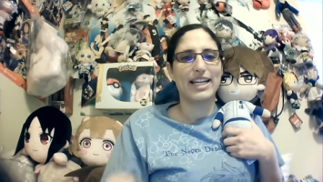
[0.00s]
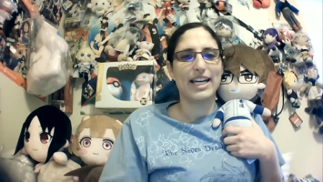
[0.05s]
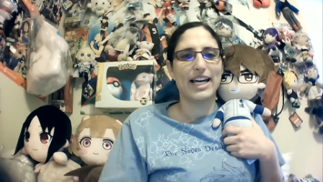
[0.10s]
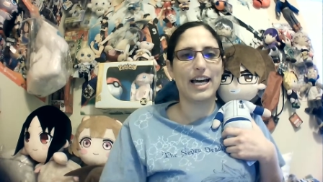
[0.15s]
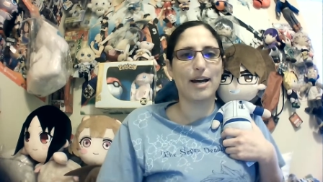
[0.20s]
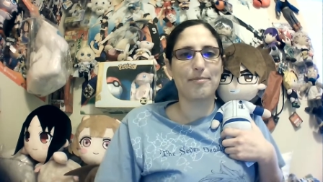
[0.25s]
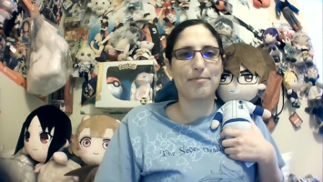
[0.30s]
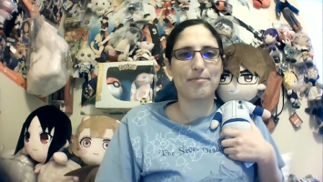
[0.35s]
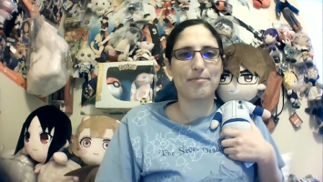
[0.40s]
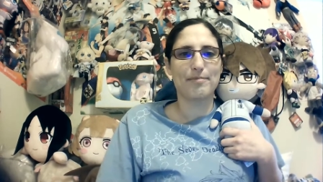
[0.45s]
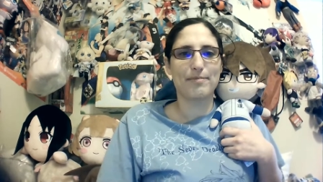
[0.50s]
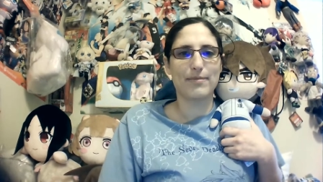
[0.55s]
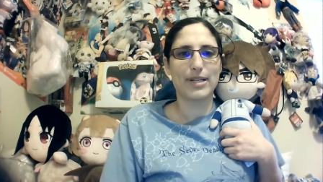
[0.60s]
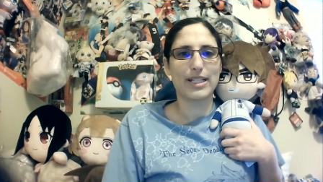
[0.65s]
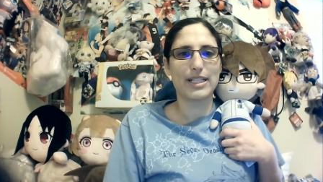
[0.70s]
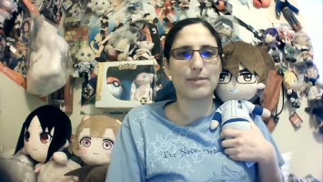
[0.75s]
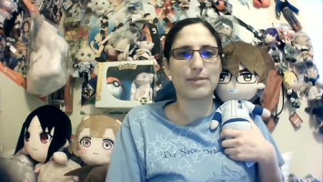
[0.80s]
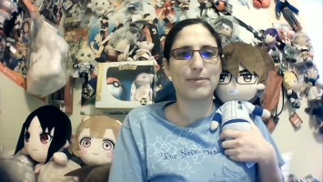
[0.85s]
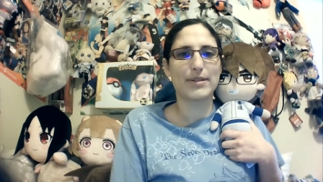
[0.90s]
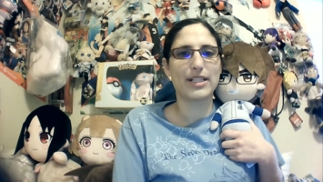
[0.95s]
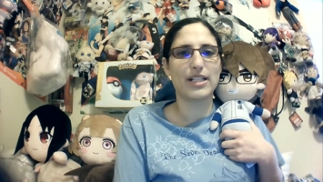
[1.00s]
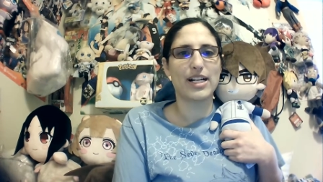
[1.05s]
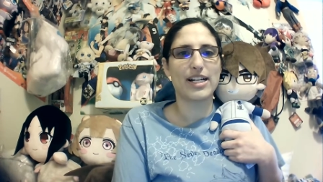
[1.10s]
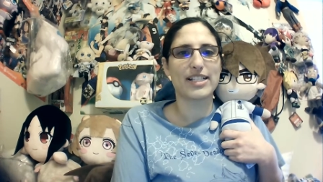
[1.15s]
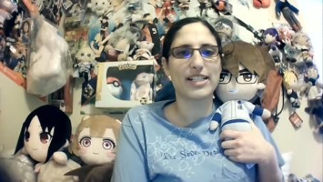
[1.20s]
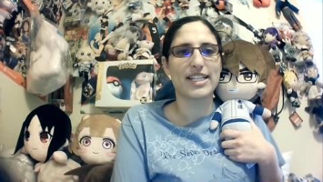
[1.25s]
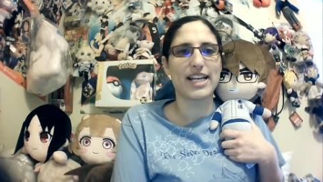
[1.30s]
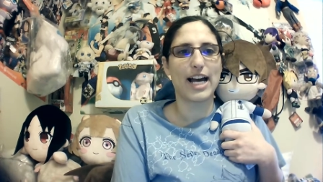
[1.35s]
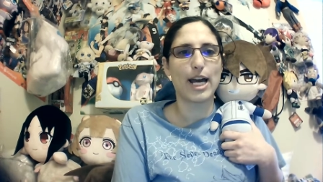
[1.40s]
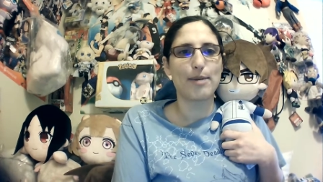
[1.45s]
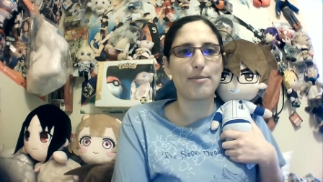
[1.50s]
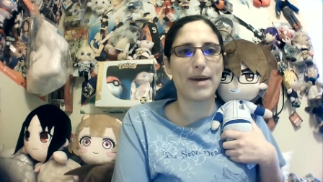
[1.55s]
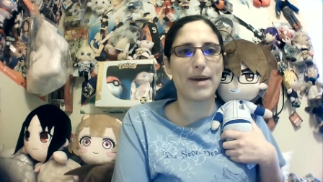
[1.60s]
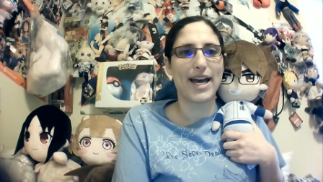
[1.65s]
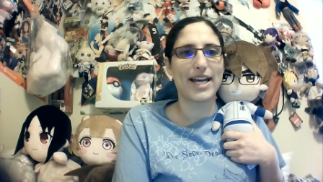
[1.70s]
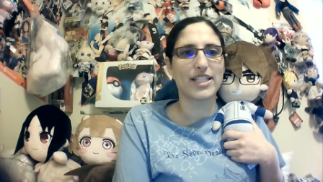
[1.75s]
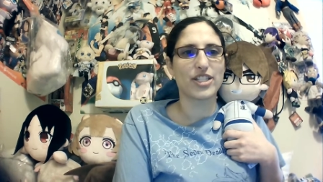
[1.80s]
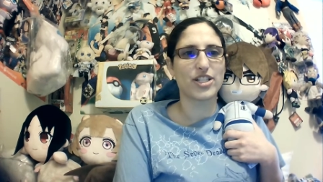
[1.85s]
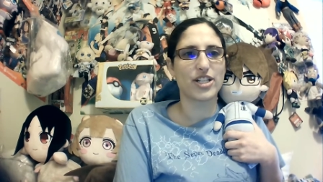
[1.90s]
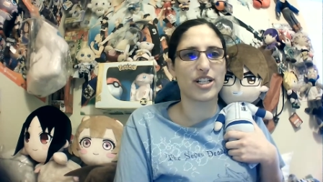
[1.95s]
Um, it has been a long time,
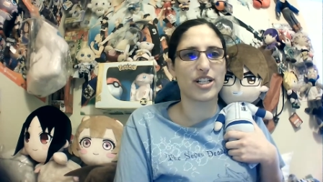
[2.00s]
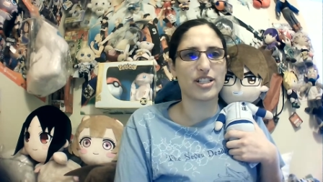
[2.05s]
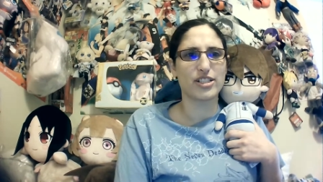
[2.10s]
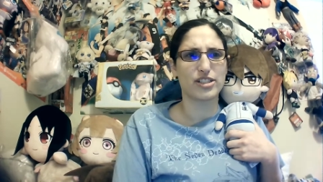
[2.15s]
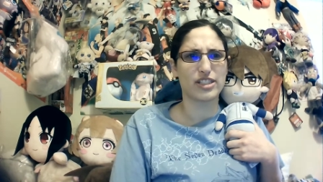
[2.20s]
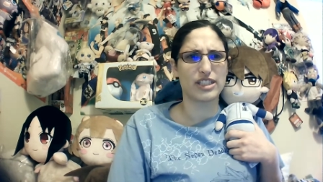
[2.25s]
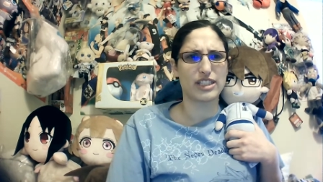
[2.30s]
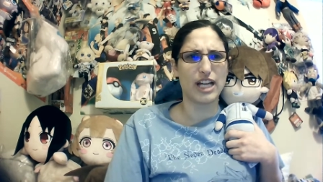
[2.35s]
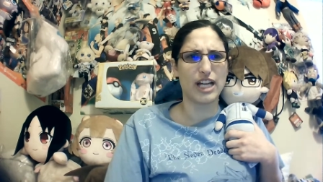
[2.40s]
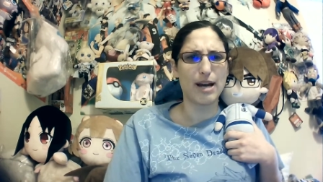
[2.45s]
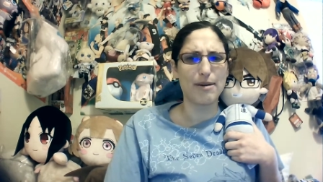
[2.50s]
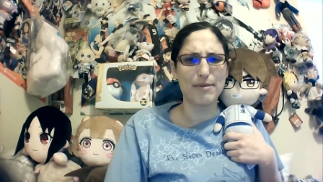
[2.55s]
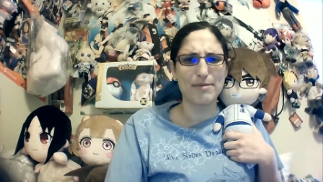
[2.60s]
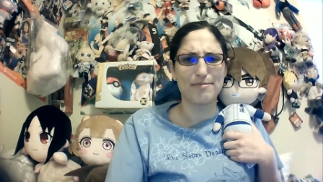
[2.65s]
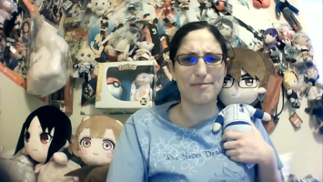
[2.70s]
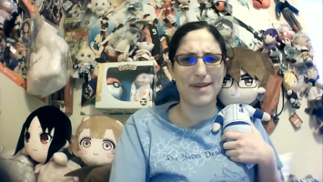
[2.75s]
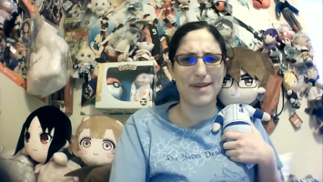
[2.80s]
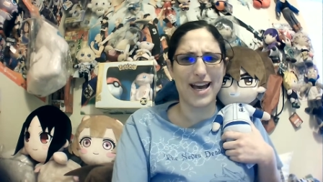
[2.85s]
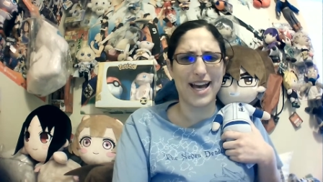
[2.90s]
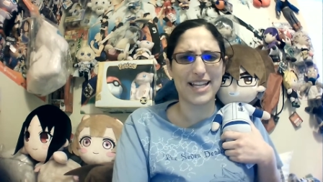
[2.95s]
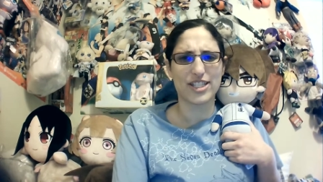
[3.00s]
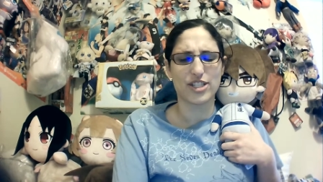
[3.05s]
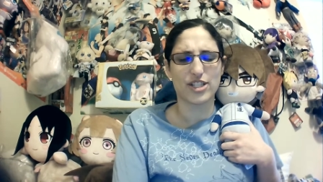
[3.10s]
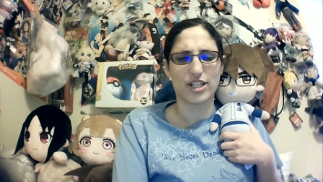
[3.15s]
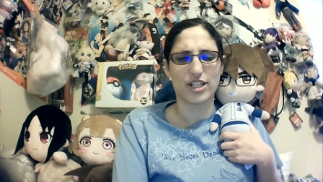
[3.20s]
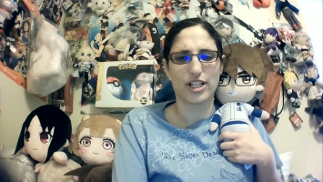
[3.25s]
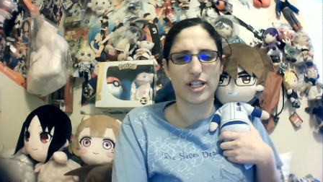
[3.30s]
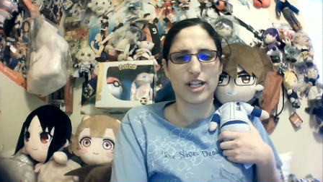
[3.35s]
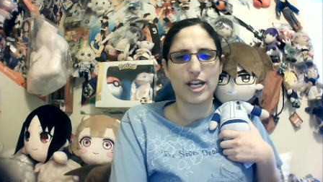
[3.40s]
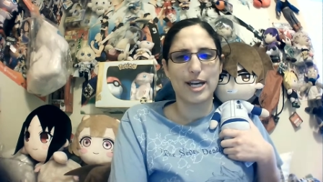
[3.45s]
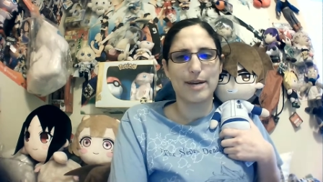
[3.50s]
Master. Stop it, Master.